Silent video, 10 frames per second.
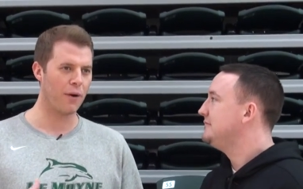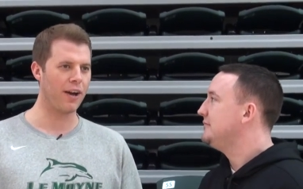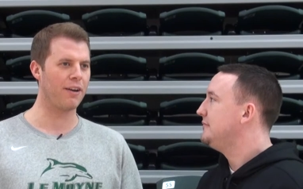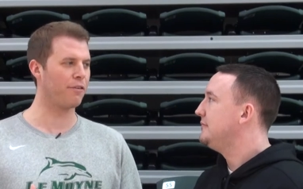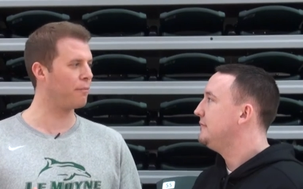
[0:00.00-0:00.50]

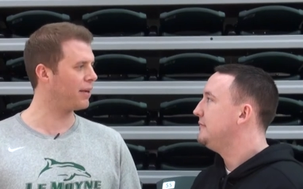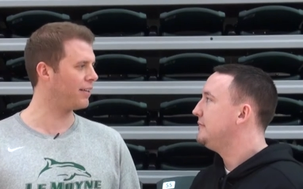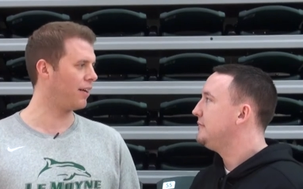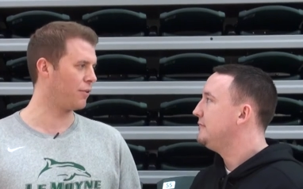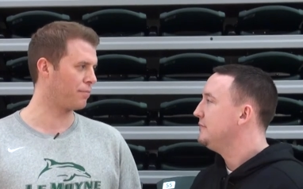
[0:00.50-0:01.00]
Speaker 1: way from being
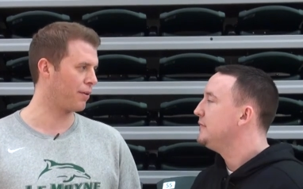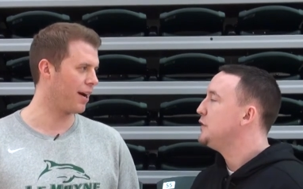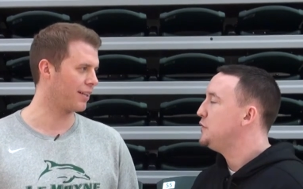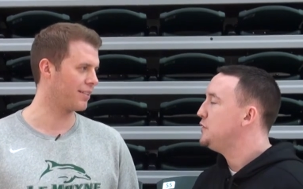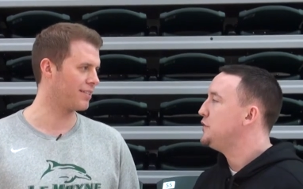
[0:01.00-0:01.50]
done with
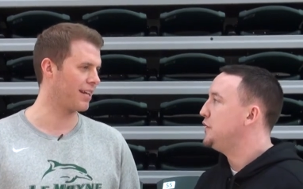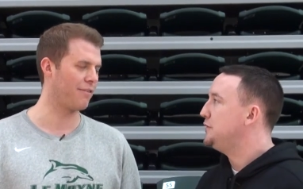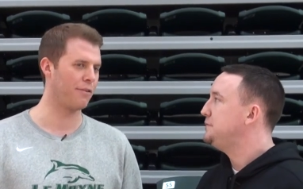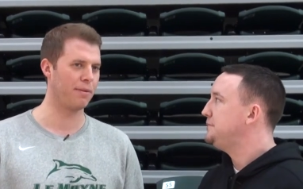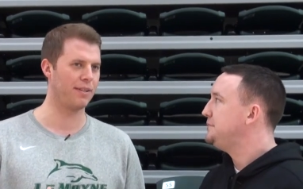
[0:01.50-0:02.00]
practice,
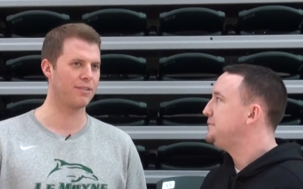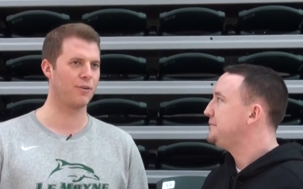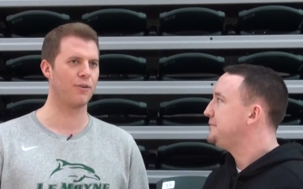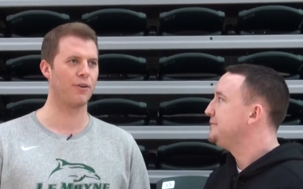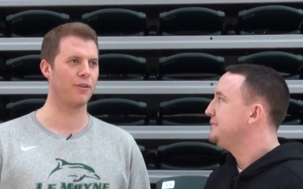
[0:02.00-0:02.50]
having it been
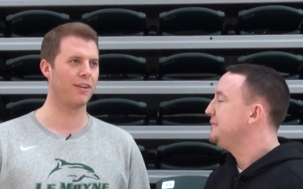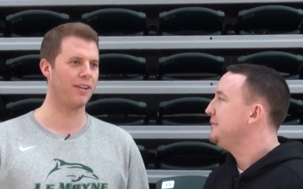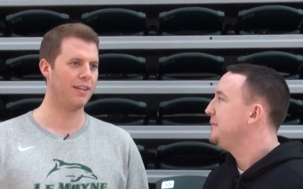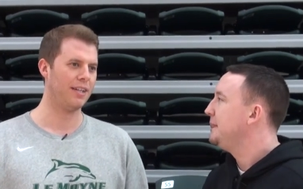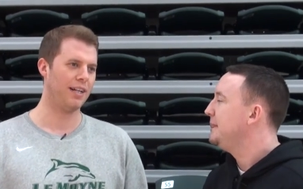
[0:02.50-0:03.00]
so early.
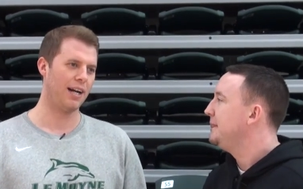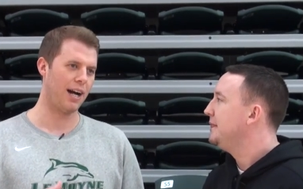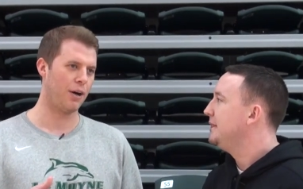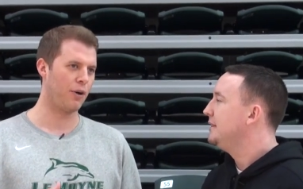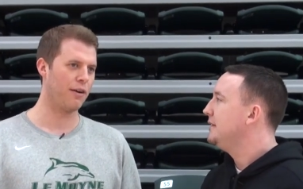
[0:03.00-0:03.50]

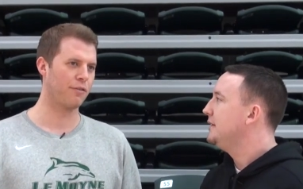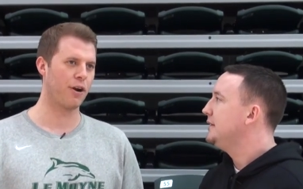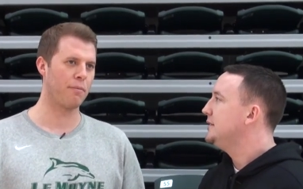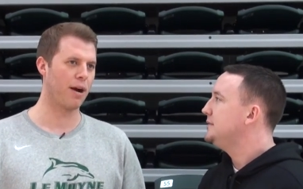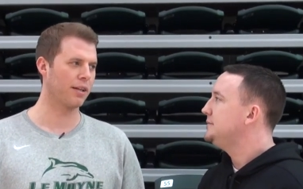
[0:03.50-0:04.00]
Uh, we'll have a
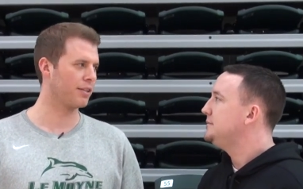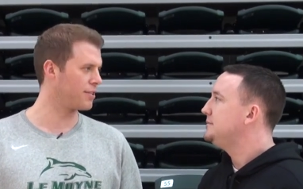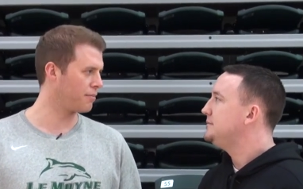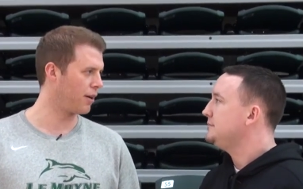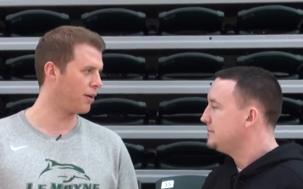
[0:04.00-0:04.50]
great practice
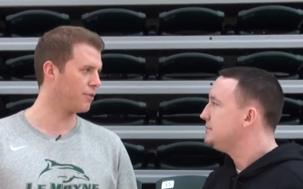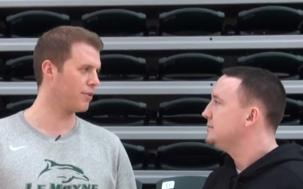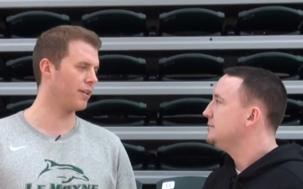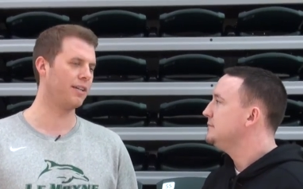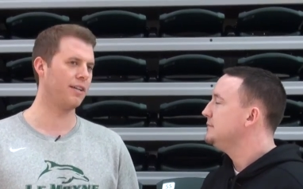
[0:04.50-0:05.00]
tomorrow
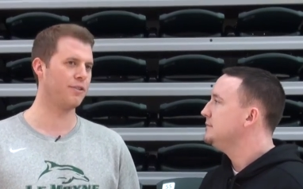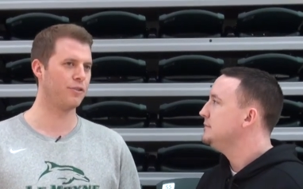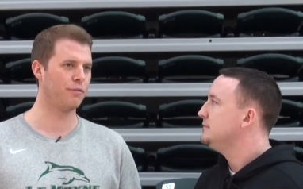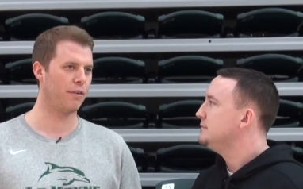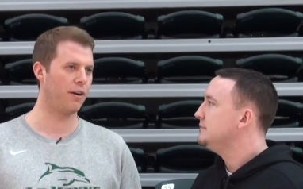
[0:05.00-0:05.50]
in, in,
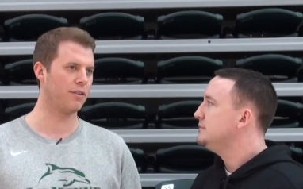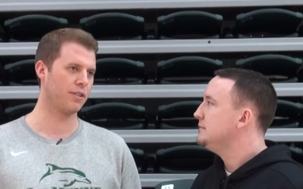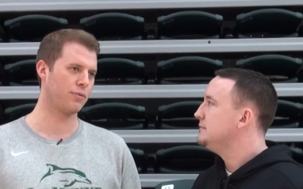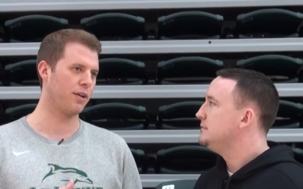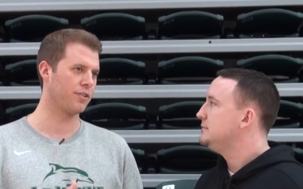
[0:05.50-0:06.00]
Sioux Falls
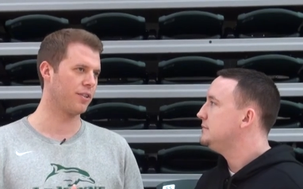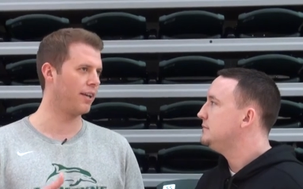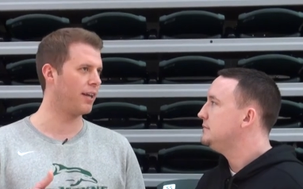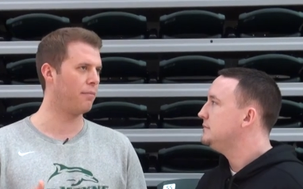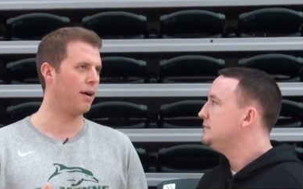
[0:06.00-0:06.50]
as well as
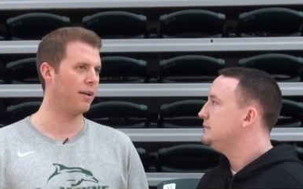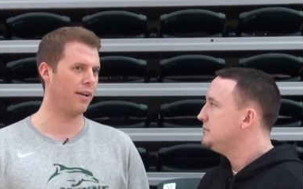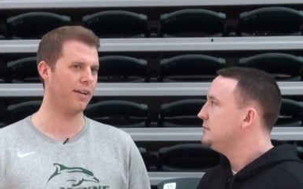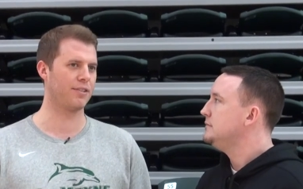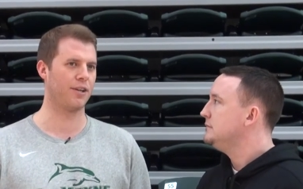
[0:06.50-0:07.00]
Sunday and
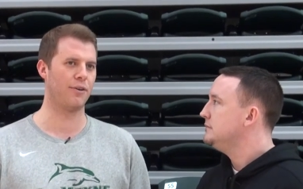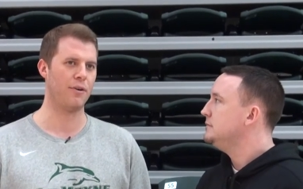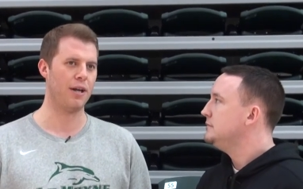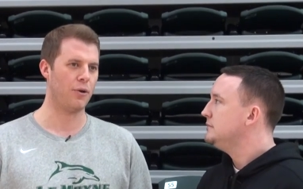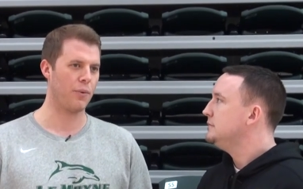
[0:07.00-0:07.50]
Monday. So
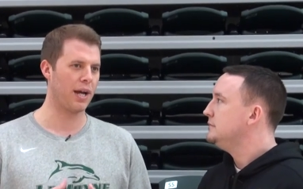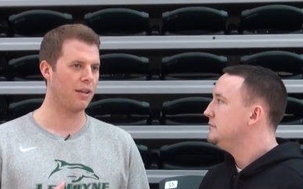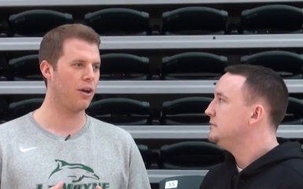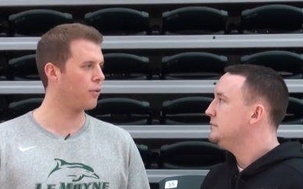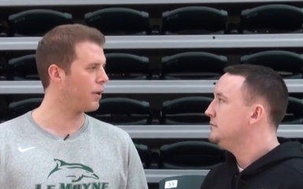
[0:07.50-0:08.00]
we got
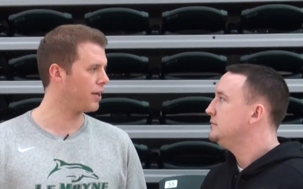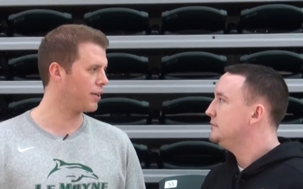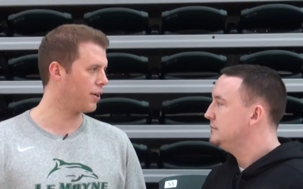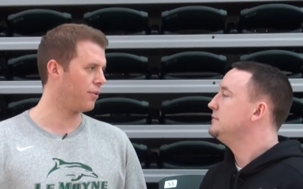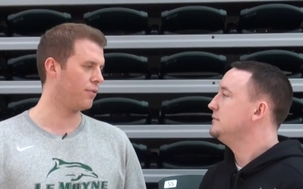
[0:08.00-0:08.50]
a long way to
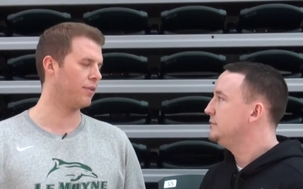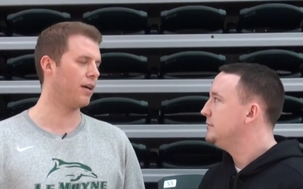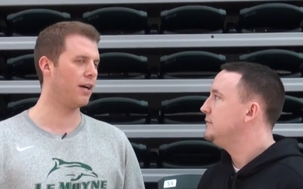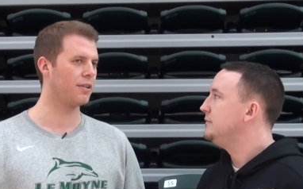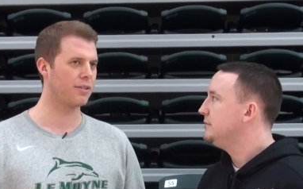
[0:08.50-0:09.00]
go
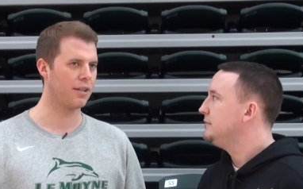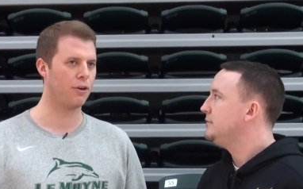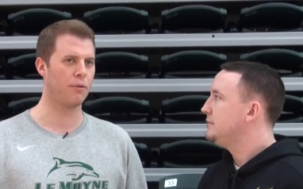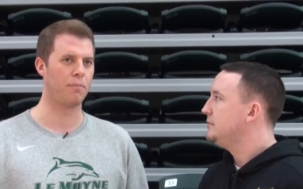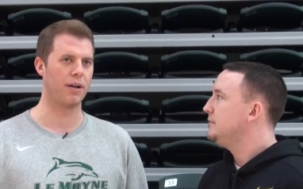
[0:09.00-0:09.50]
uh,
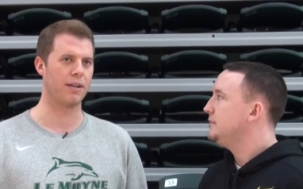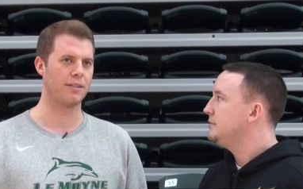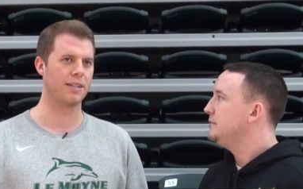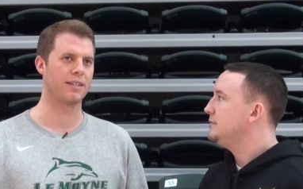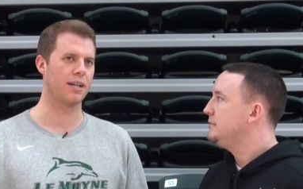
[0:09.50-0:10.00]
still, but
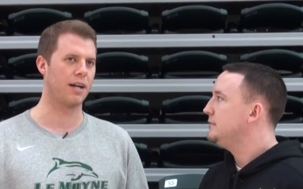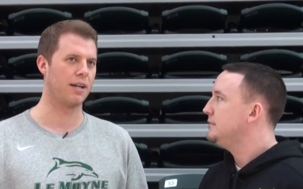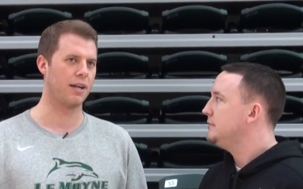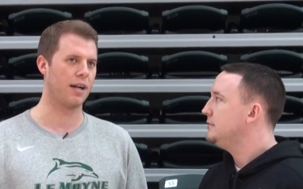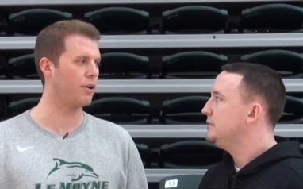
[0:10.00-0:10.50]
it's
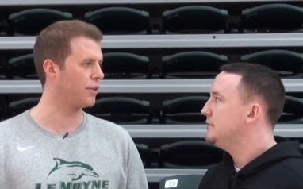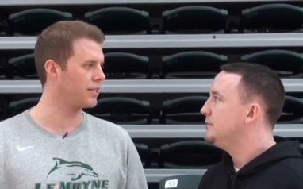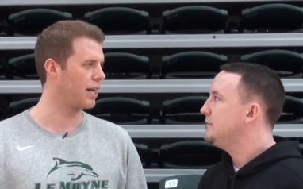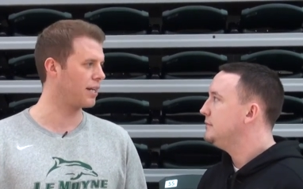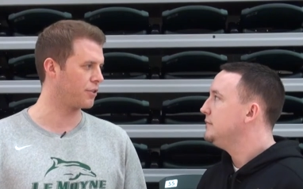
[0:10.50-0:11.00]
exciting. I know
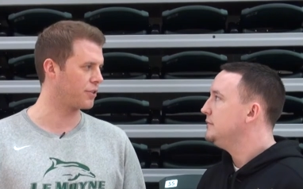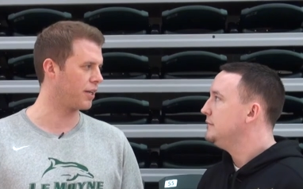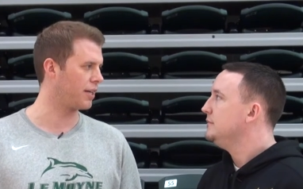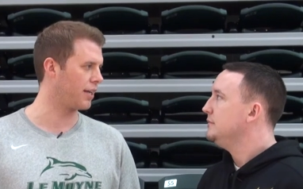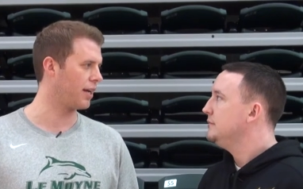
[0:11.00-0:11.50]
these guys are
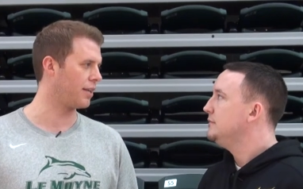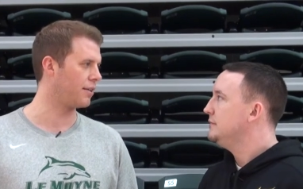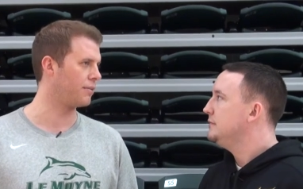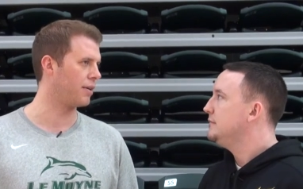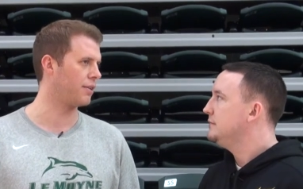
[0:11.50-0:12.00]
excited to get on
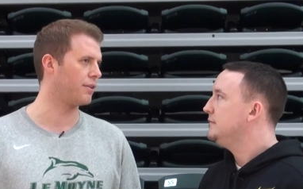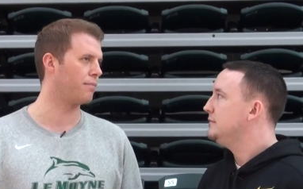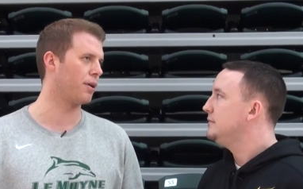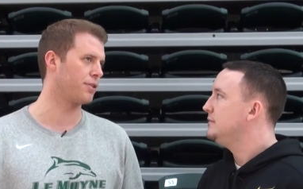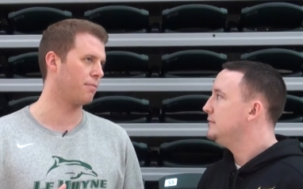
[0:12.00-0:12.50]
the on the
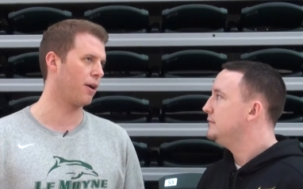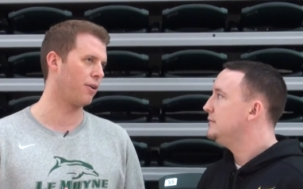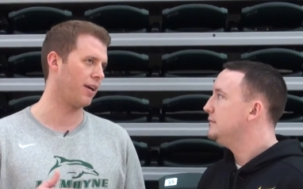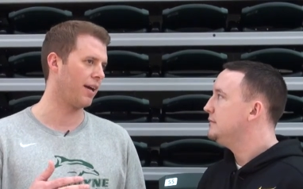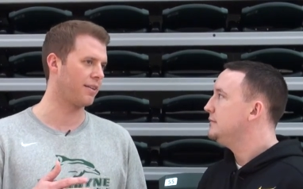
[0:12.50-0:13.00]
bus tomorrow
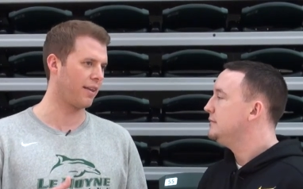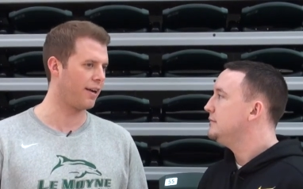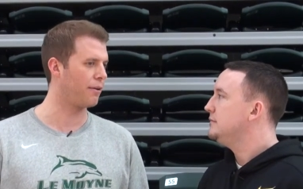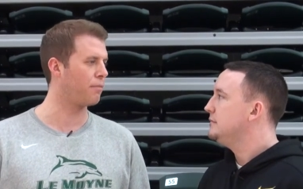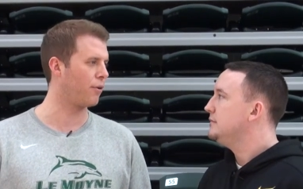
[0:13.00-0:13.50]
to head to the
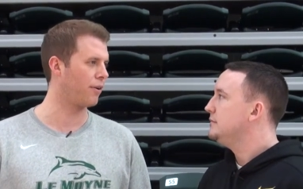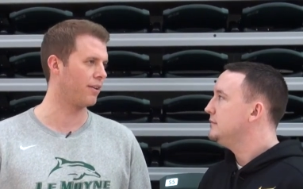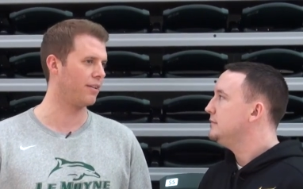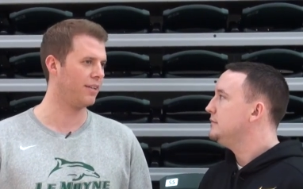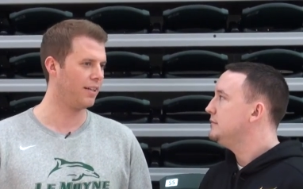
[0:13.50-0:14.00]
airport and